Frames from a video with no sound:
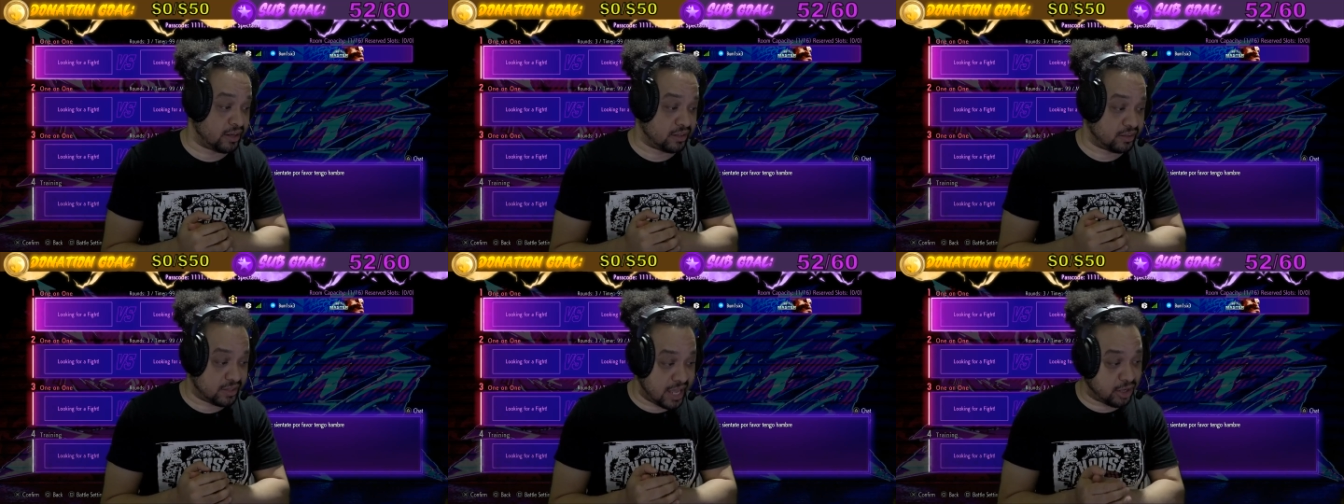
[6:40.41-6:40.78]

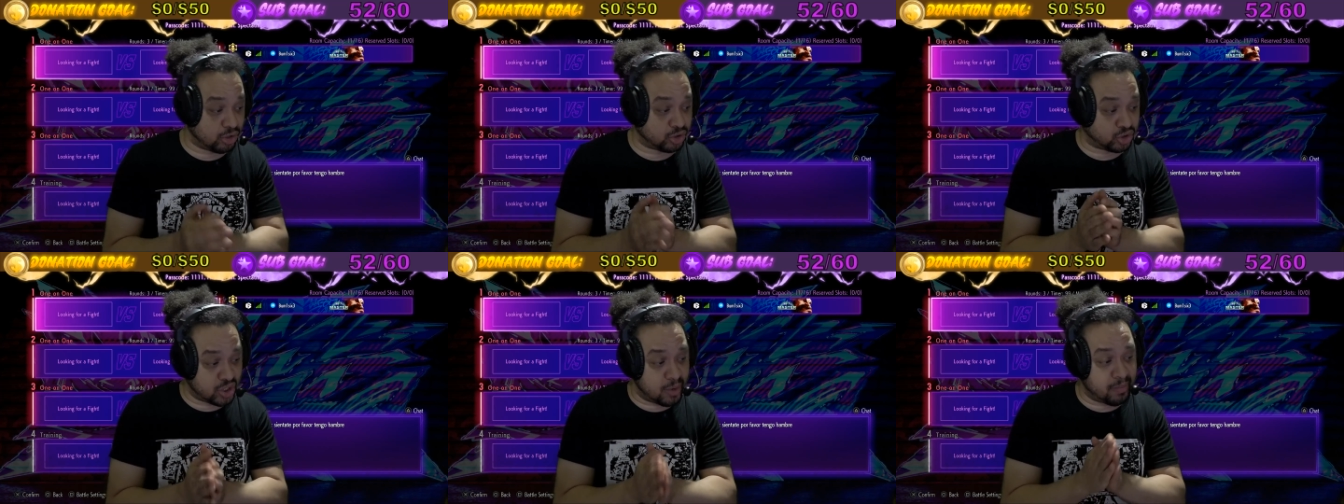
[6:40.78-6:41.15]
Thank you
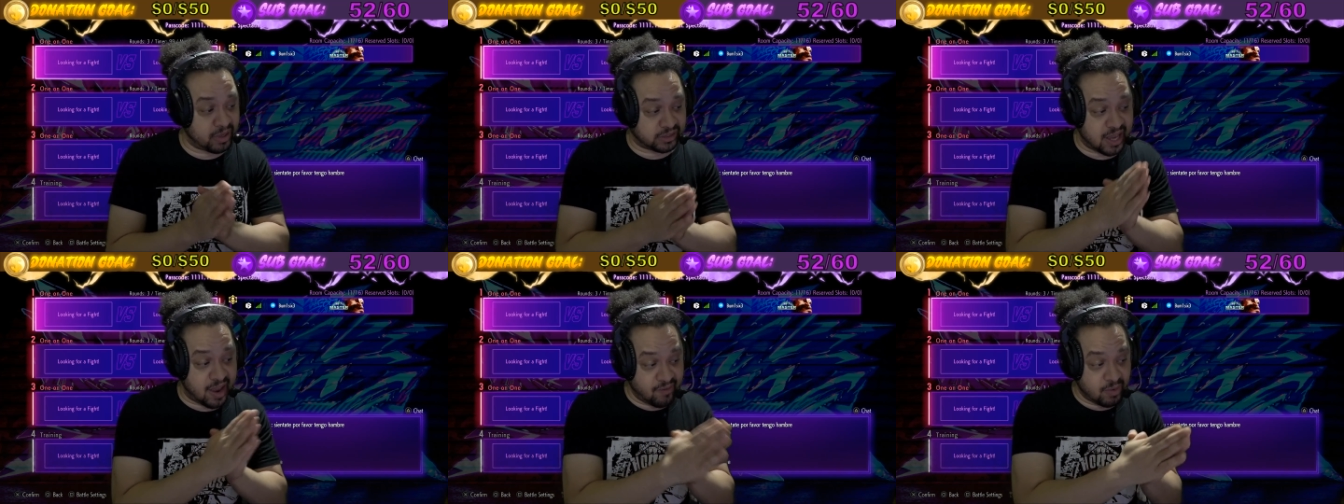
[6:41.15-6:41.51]
so much,
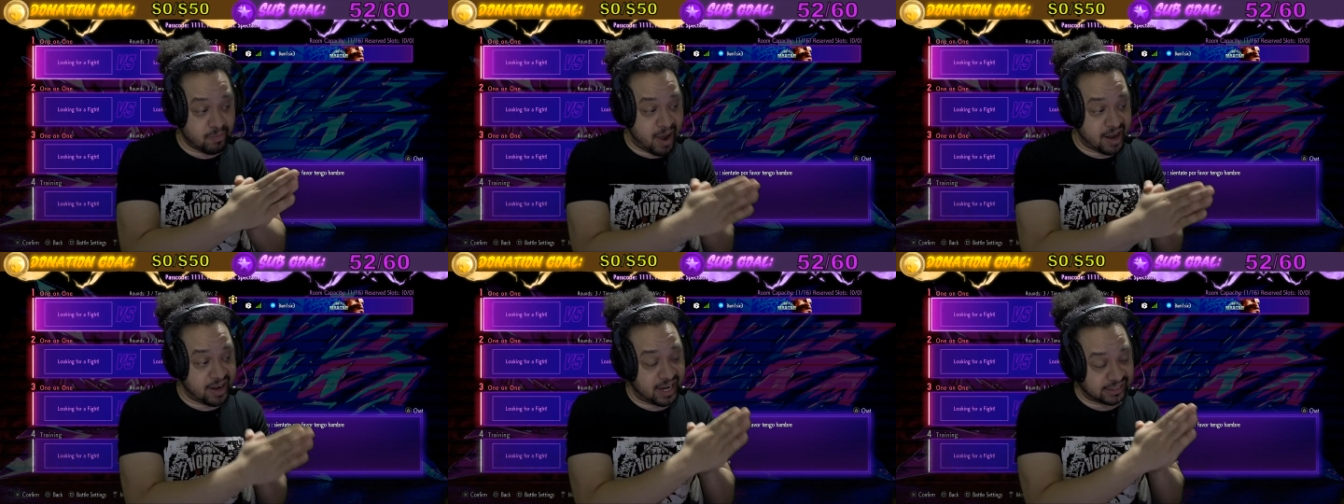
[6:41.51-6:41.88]

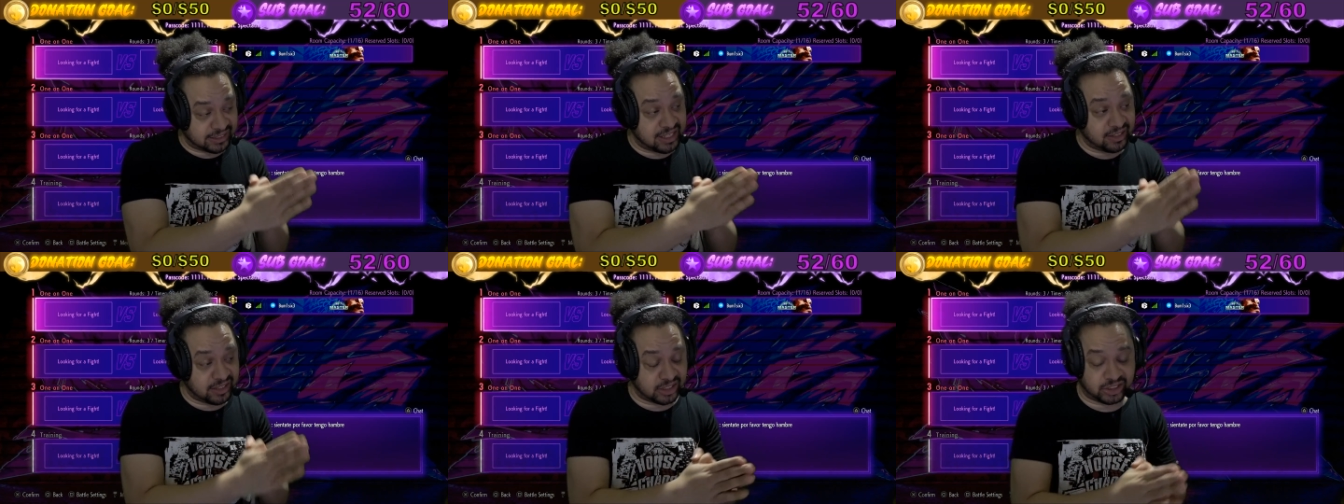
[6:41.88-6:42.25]
everybody that's
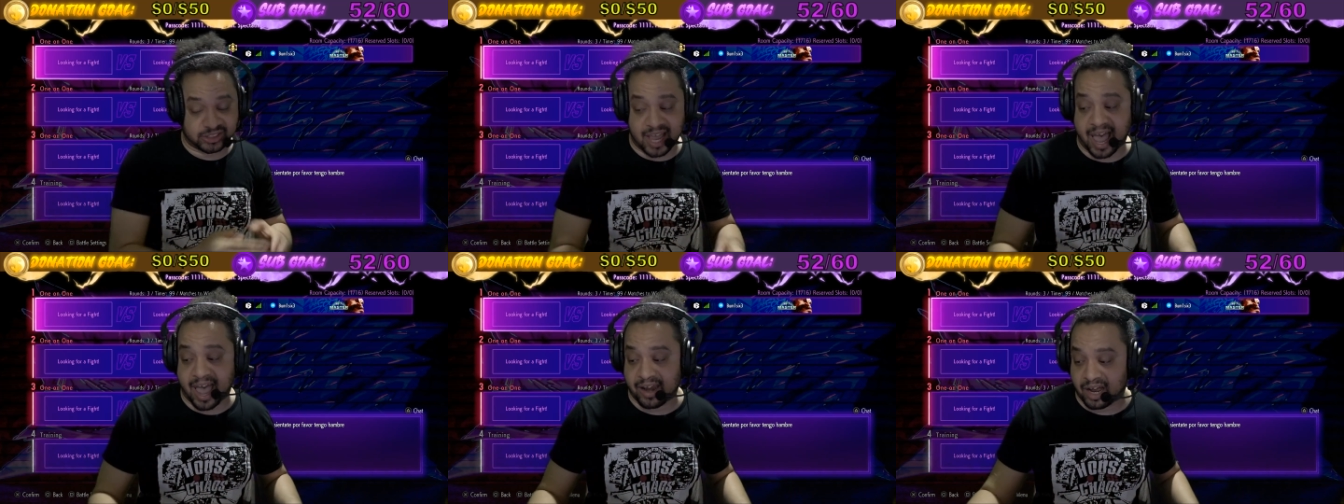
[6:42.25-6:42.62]
in this
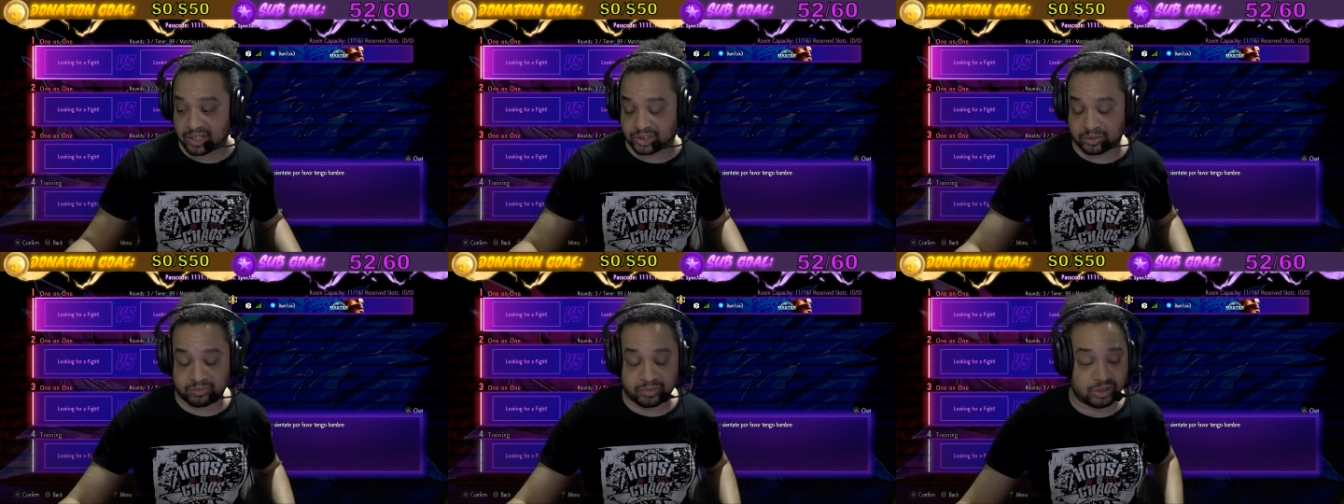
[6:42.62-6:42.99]
chat on
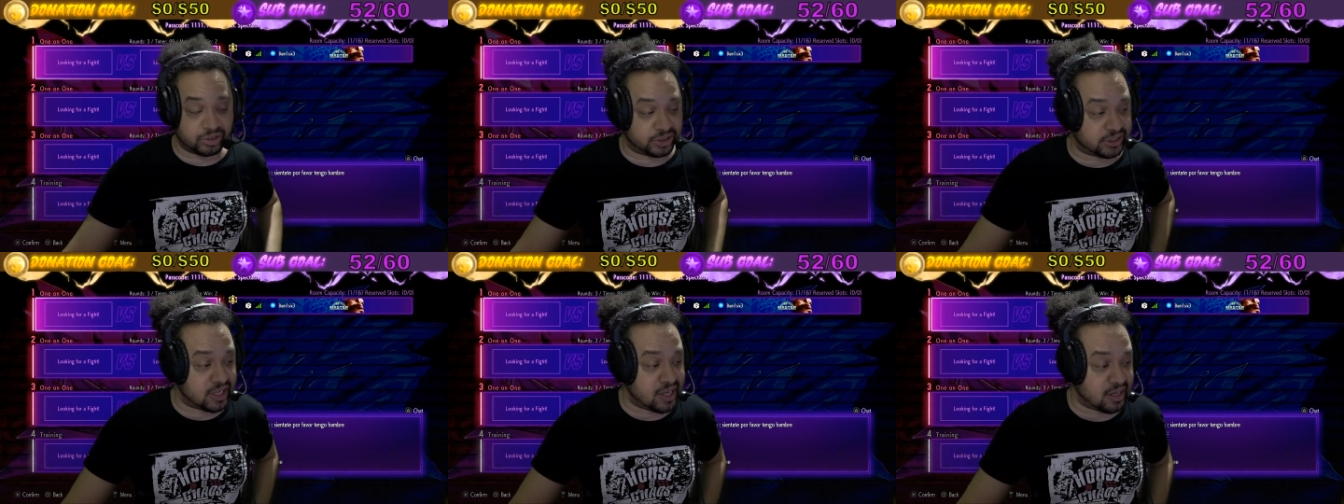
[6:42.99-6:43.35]
some real shit.